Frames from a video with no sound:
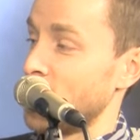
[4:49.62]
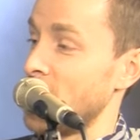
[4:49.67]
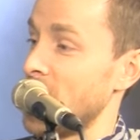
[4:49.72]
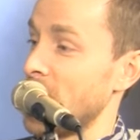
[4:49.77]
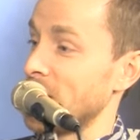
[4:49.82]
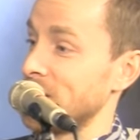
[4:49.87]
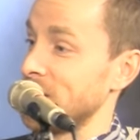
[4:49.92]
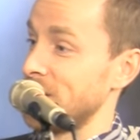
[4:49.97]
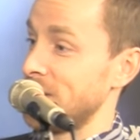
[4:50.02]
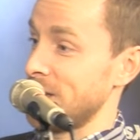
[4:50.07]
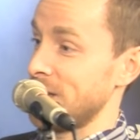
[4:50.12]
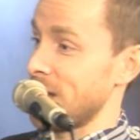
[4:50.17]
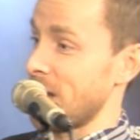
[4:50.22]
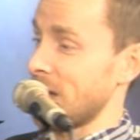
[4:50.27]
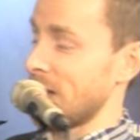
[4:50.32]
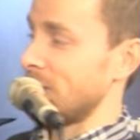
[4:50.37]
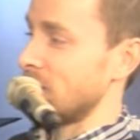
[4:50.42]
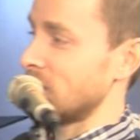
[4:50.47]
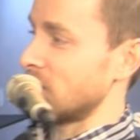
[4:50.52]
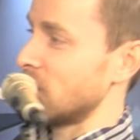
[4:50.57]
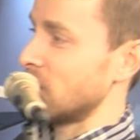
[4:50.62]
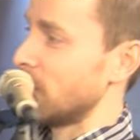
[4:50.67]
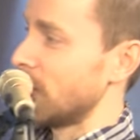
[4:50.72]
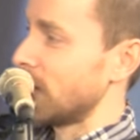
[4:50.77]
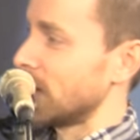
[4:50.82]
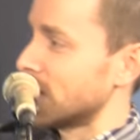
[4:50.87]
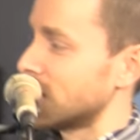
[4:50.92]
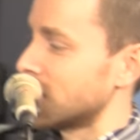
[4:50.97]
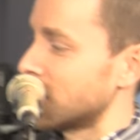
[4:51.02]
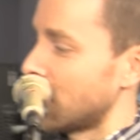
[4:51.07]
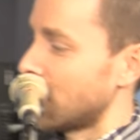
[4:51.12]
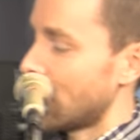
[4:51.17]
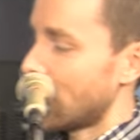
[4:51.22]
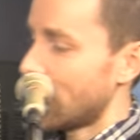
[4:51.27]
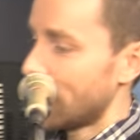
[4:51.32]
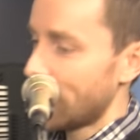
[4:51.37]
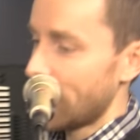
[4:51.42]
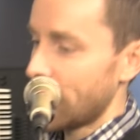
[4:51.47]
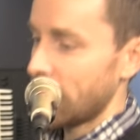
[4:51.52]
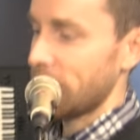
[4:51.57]
We actually did not have a showmance.
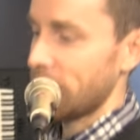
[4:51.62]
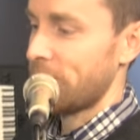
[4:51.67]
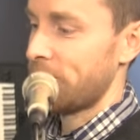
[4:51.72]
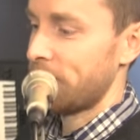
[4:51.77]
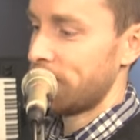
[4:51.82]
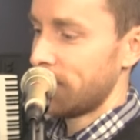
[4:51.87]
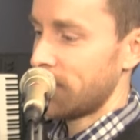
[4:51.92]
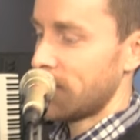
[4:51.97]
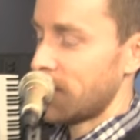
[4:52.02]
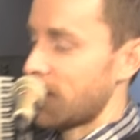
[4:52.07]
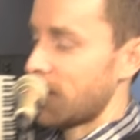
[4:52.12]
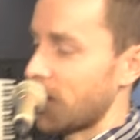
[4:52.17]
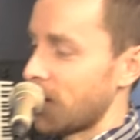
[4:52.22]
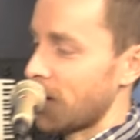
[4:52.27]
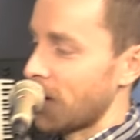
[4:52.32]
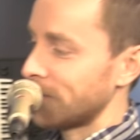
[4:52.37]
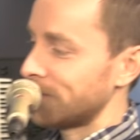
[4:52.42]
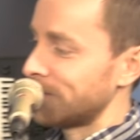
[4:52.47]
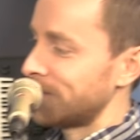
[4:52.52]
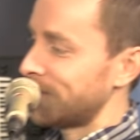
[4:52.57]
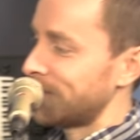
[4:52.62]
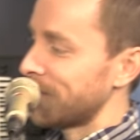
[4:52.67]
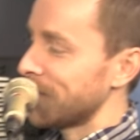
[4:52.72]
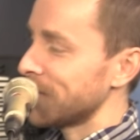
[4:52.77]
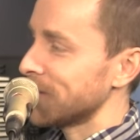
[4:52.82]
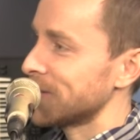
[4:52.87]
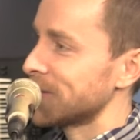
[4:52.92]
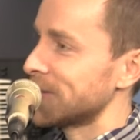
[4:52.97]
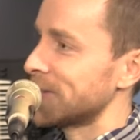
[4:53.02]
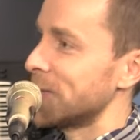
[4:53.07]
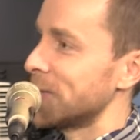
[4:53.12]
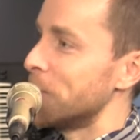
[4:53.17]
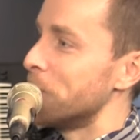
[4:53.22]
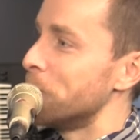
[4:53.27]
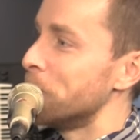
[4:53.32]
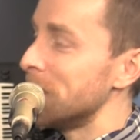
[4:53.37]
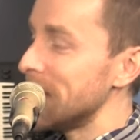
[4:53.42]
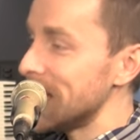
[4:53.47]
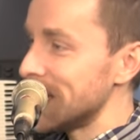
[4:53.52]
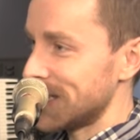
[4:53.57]
Um, the, the, our, our first
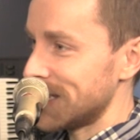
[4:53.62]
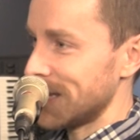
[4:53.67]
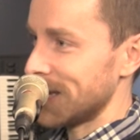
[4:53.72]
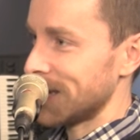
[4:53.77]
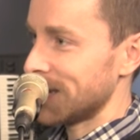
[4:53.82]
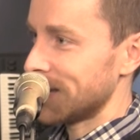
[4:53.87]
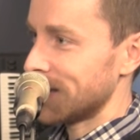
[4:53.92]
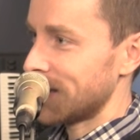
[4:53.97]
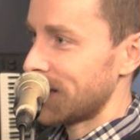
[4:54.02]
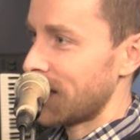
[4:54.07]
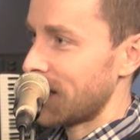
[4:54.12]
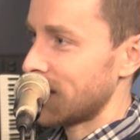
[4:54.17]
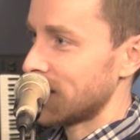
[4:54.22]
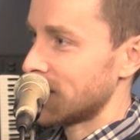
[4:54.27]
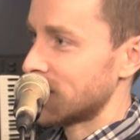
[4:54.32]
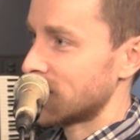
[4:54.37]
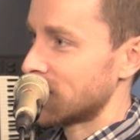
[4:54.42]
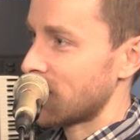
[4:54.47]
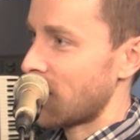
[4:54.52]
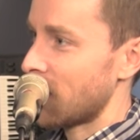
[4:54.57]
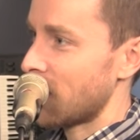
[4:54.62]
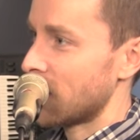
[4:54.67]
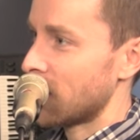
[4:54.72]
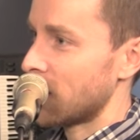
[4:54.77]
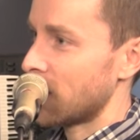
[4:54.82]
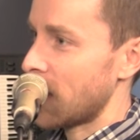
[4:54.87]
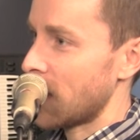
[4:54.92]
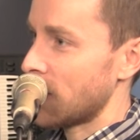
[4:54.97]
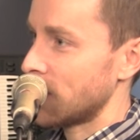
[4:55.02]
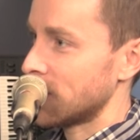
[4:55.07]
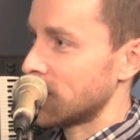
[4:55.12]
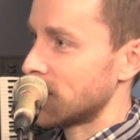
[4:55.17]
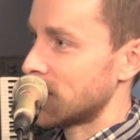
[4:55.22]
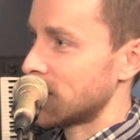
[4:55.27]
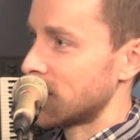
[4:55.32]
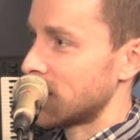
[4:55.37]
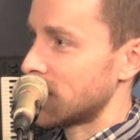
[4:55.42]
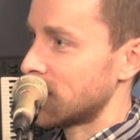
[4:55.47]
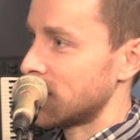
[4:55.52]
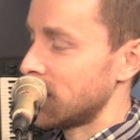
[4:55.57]
meeting, I saw her, I
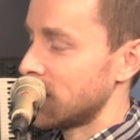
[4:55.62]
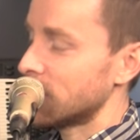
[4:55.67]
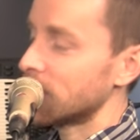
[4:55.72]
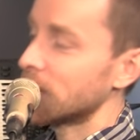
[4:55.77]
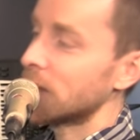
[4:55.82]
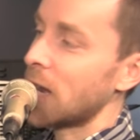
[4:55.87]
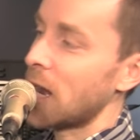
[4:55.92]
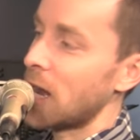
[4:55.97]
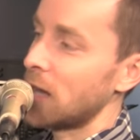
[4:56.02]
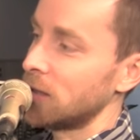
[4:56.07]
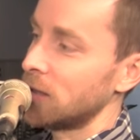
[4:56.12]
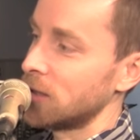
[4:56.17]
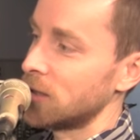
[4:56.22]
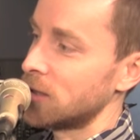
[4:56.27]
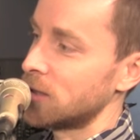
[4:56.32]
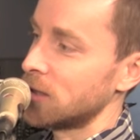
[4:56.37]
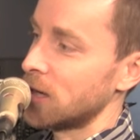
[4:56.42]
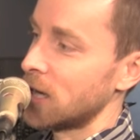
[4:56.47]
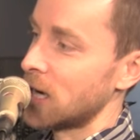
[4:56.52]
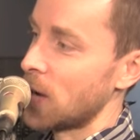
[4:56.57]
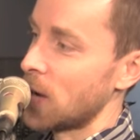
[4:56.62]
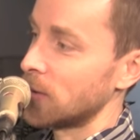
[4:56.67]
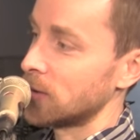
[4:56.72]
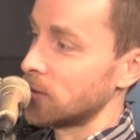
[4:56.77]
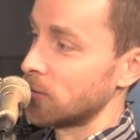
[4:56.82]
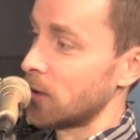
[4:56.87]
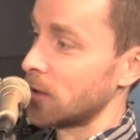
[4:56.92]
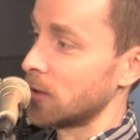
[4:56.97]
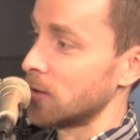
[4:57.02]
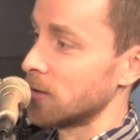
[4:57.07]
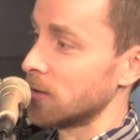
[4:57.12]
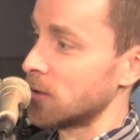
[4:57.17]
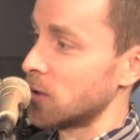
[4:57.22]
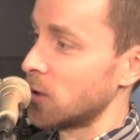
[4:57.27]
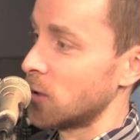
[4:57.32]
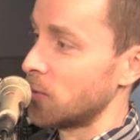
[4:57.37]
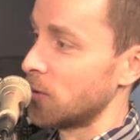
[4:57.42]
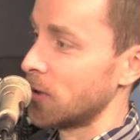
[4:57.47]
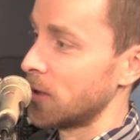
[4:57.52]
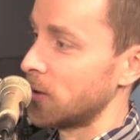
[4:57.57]
was a senior in college, and I went to Rutgers,
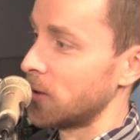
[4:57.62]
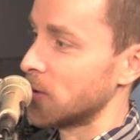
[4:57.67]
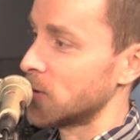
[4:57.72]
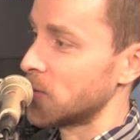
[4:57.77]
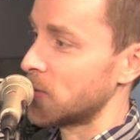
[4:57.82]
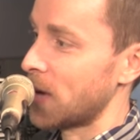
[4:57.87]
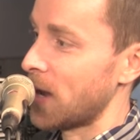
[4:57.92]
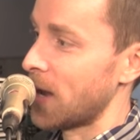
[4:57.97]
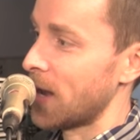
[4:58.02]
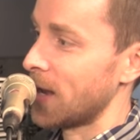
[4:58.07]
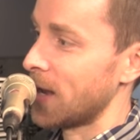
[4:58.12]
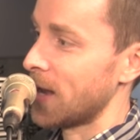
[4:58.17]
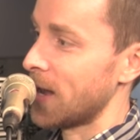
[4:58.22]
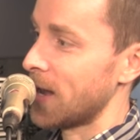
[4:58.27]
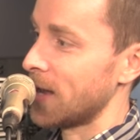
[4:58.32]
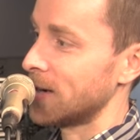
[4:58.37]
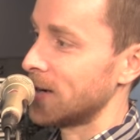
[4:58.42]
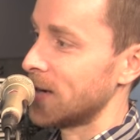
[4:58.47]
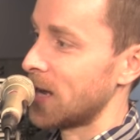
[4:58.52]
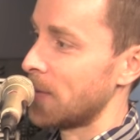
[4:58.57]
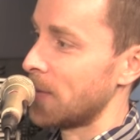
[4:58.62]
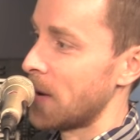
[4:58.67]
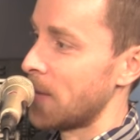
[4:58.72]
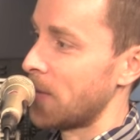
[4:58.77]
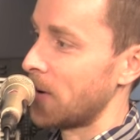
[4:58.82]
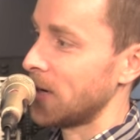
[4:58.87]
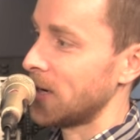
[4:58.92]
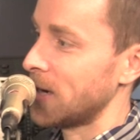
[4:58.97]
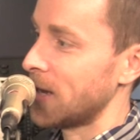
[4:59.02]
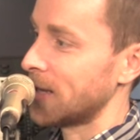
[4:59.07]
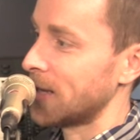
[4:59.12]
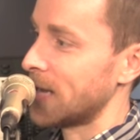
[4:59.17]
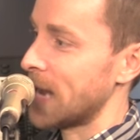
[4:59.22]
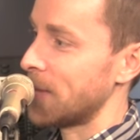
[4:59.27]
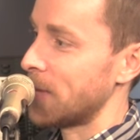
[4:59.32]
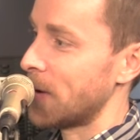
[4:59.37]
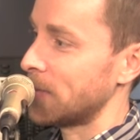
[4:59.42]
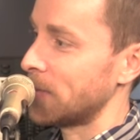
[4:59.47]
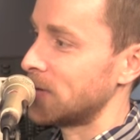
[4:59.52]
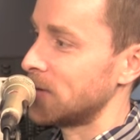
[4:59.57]
so pretty close by, and uh, my buddy and I
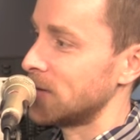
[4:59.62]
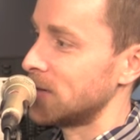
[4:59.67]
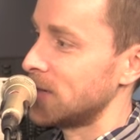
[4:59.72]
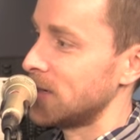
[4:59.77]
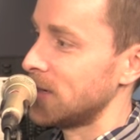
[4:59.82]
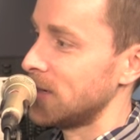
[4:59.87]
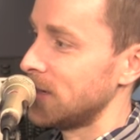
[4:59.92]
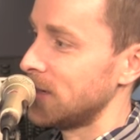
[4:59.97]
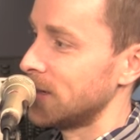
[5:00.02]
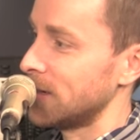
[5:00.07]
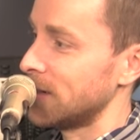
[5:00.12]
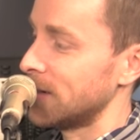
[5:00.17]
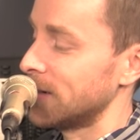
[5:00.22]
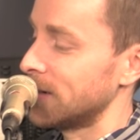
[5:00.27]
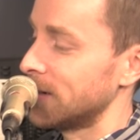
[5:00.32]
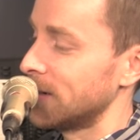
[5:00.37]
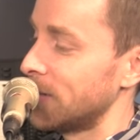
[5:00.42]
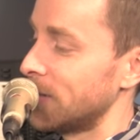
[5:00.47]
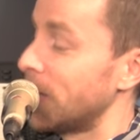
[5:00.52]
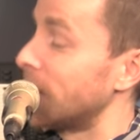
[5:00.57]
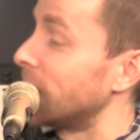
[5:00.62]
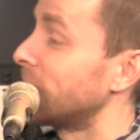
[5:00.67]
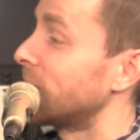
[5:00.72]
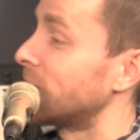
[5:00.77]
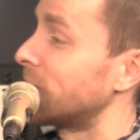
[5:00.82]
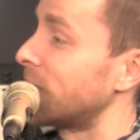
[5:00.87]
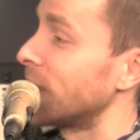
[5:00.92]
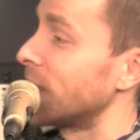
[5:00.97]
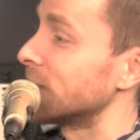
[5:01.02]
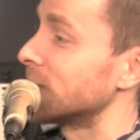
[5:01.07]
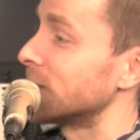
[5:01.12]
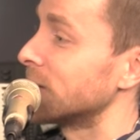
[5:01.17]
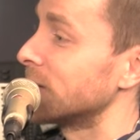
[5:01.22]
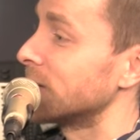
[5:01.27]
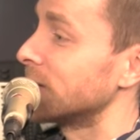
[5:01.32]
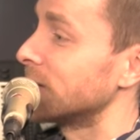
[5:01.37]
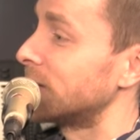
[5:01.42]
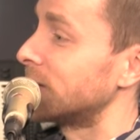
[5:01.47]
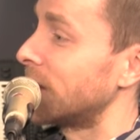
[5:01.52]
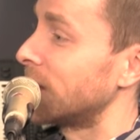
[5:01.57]
came up to see uh, a benefit
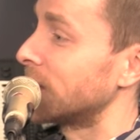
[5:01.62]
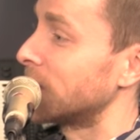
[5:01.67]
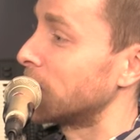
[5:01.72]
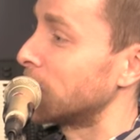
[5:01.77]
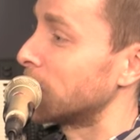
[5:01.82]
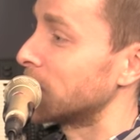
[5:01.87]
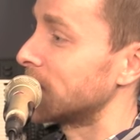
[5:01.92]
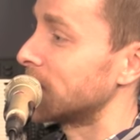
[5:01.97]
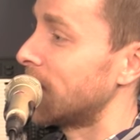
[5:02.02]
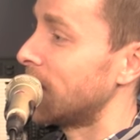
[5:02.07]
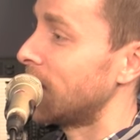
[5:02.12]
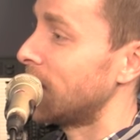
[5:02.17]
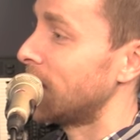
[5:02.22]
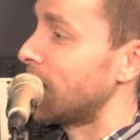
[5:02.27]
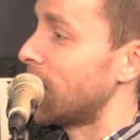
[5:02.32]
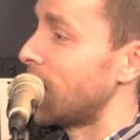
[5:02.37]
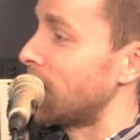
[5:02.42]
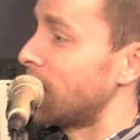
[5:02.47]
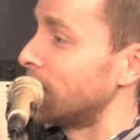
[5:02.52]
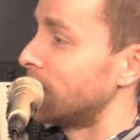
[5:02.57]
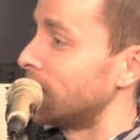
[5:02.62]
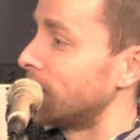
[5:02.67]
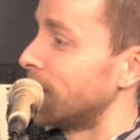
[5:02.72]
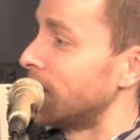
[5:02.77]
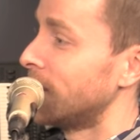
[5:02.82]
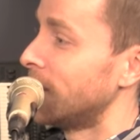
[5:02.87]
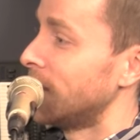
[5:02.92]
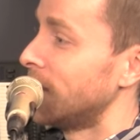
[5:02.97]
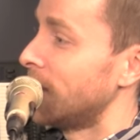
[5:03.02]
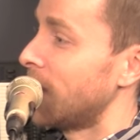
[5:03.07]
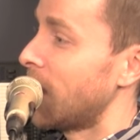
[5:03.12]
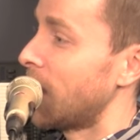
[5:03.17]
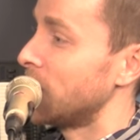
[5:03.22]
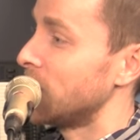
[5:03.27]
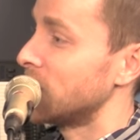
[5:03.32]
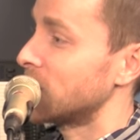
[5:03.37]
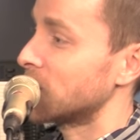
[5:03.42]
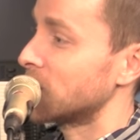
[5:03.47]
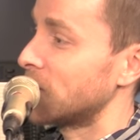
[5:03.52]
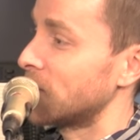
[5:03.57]
concert done at the Lortel of a
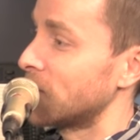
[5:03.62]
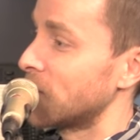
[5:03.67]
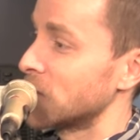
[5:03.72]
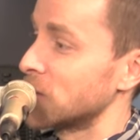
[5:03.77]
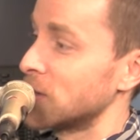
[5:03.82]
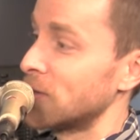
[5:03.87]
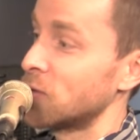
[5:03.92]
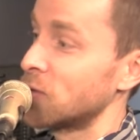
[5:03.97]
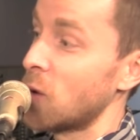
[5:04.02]
musical version of